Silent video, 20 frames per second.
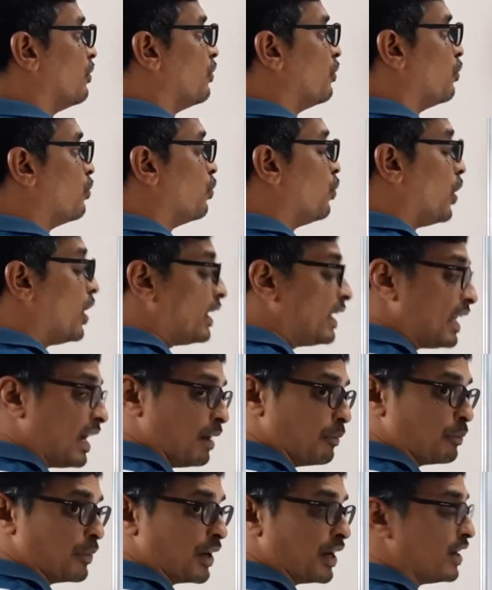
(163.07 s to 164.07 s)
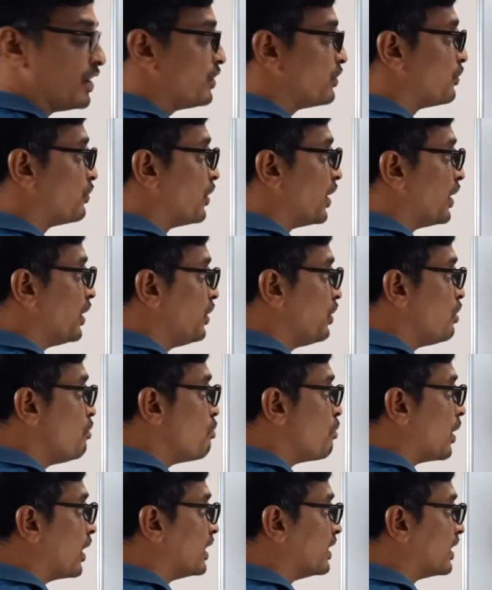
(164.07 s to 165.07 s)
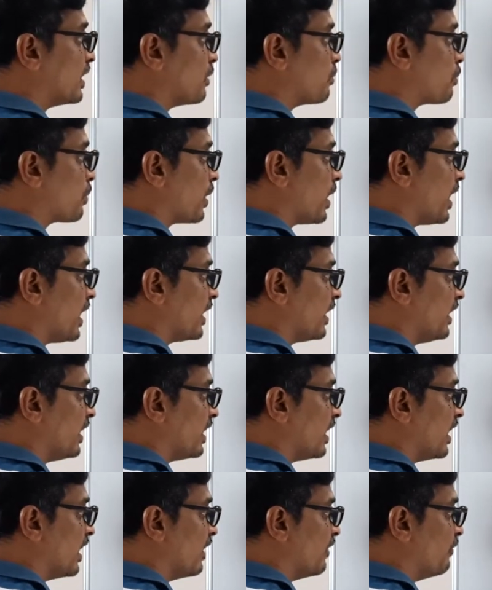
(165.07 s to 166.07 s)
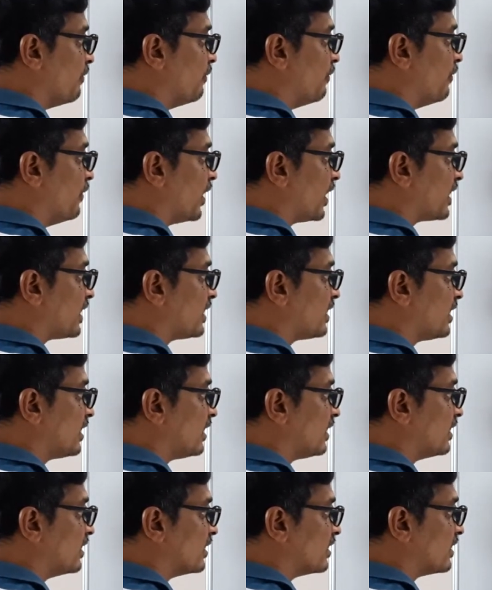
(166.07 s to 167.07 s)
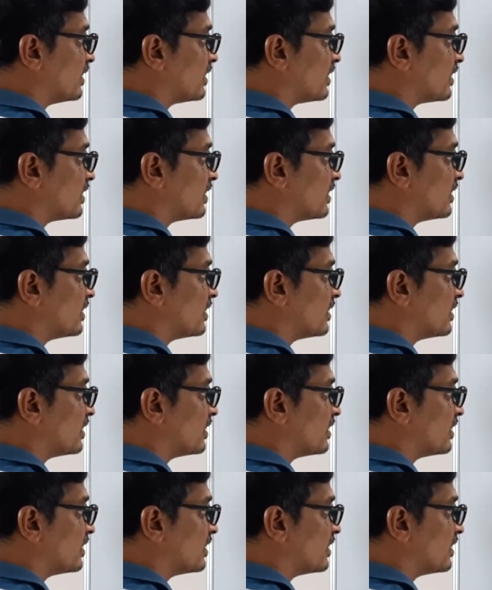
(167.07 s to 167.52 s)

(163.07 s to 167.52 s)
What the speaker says: what happens when you multiply a vector